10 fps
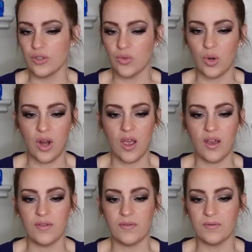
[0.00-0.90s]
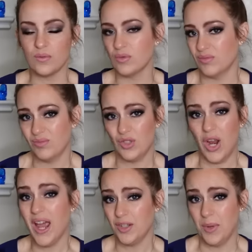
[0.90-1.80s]
sort of
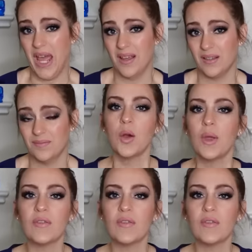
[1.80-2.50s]
trash bag. We